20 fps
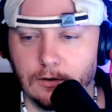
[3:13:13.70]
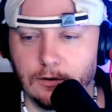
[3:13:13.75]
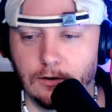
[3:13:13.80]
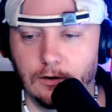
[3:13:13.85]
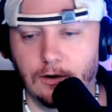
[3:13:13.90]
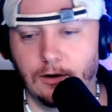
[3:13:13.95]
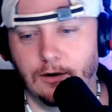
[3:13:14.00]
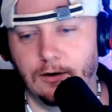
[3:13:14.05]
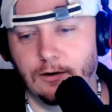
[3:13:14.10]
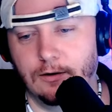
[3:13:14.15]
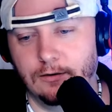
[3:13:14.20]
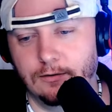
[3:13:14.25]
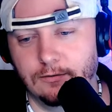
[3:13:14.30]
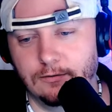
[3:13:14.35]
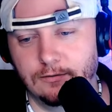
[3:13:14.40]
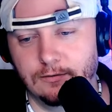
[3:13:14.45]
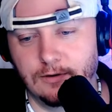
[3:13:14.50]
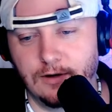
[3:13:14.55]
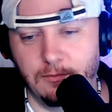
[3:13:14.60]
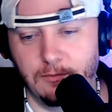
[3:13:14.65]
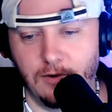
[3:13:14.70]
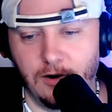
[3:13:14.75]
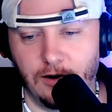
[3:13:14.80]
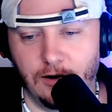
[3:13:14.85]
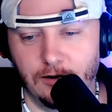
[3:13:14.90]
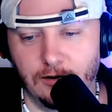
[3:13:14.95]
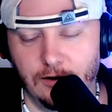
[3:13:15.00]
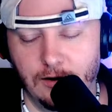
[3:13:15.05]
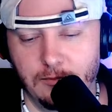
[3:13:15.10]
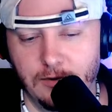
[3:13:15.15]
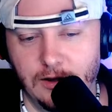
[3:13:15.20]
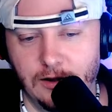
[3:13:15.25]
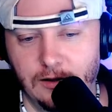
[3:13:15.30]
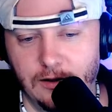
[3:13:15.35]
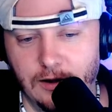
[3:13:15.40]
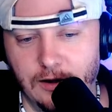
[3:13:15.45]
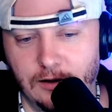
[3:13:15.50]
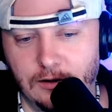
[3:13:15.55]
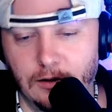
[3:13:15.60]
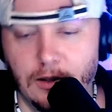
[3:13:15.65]
Oh, come on. I mean,
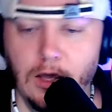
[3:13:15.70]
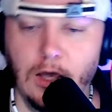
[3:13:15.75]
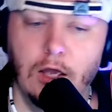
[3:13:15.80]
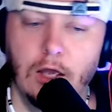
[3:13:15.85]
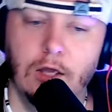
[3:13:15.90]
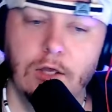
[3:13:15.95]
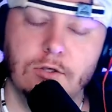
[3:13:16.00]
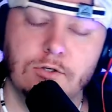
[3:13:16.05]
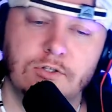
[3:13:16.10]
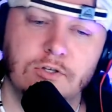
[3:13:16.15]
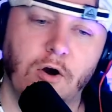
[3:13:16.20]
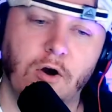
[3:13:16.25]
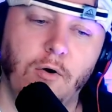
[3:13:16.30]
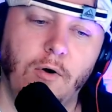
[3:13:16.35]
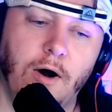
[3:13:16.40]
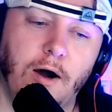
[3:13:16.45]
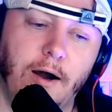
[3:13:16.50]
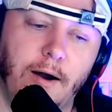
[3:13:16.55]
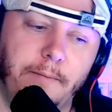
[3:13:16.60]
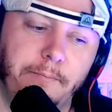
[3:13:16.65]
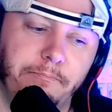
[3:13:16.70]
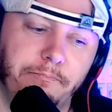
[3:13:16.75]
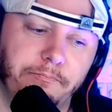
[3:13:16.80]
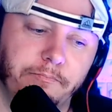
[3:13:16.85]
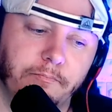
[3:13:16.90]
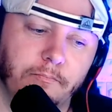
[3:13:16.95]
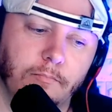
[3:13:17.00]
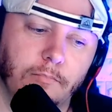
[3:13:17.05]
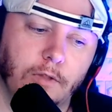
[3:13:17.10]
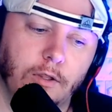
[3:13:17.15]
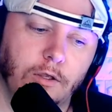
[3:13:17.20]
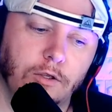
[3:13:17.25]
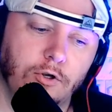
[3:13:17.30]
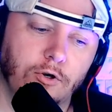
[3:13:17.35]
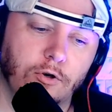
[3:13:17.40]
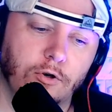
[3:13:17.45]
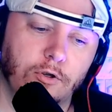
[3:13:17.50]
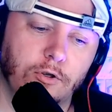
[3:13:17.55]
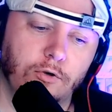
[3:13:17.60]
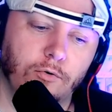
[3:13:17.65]
like, so
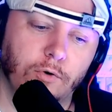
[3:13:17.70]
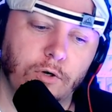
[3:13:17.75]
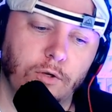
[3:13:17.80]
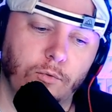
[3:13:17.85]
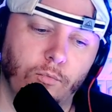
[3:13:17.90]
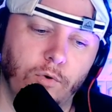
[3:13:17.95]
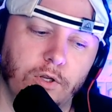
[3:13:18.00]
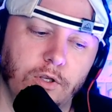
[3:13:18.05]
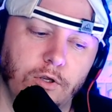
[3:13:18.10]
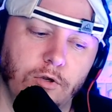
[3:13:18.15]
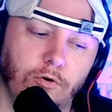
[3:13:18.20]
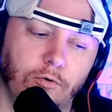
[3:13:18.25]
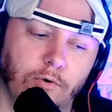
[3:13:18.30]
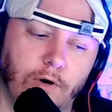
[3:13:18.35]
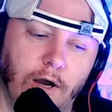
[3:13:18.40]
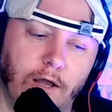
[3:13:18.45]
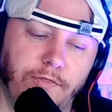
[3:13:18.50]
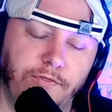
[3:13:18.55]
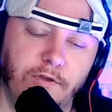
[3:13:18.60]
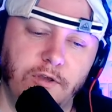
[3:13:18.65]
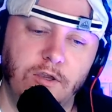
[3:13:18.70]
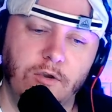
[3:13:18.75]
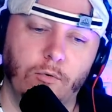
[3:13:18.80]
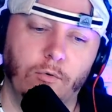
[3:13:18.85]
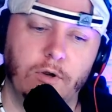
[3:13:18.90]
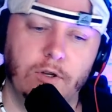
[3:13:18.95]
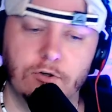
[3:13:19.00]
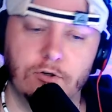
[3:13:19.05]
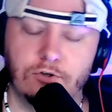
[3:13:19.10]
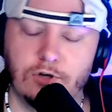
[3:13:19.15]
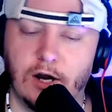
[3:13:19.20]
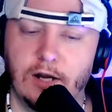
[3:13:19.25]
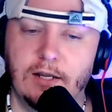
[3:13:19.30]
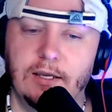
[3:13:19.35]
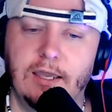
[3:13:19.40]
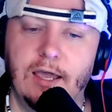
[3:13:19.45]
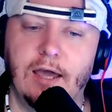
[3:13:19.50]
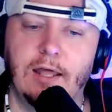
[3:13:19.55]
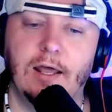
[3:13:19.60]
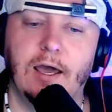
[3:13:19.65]
what you're trying to
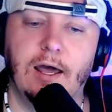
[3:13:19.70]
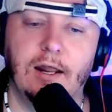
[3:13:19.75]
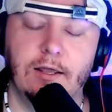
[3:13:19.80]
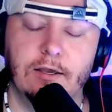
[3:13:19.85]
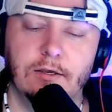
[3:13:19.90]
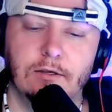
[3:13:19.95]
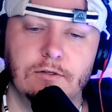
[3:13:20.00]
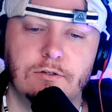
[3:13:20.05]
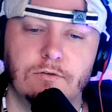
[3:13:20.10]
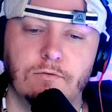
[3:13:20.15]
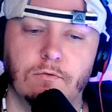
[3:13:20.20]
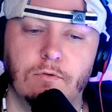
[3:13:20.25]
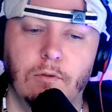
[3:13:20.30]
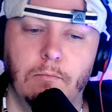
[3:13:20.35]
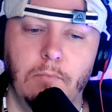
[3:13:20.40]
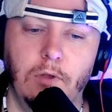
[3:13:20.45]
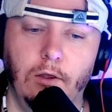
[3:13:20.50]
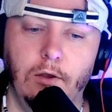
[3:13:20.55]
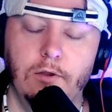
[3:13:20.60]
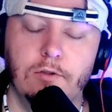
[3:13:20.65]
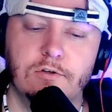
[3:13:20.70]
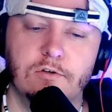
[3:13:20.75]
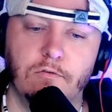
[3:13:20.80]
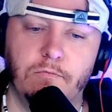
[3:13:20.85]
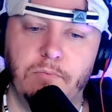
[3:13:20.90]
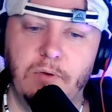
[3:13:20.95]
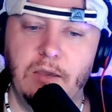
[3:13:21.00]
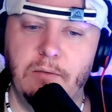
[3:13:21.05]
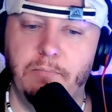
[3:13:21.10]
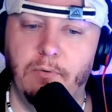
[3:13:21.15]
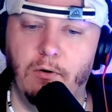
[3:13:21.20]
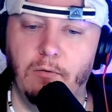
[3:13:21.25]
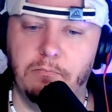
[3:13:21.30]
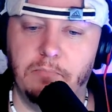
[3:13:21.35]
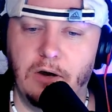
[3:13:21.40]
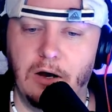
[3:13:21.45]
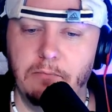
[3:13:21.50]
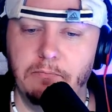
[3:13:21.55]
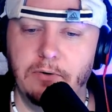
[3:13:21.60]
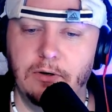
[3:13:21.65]
get at is the millions of people
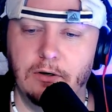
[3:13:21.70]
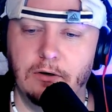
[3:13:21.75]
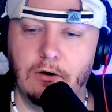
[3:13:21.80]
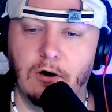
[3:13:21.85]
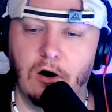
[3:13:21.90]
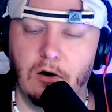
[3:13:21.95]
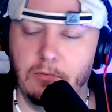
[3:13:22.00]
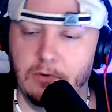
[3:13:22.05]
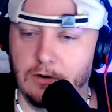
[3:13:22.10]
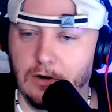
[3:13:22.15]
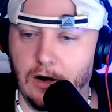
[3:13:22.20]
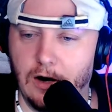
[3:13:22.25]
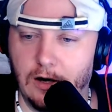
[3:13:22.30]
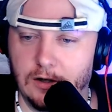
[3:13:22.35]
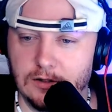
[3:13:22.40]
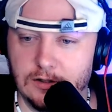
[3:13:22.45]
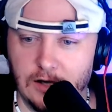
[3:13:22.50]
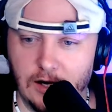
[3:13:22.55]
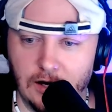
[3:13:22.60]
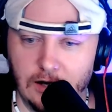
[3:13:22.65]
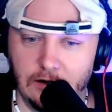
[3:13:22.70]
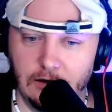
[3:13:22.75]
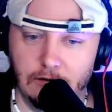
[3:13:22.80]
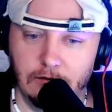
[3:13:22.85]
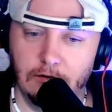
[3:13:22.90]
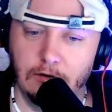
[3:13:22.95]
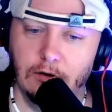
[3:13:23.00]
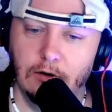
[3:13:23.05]
pumping carbon dioxide and,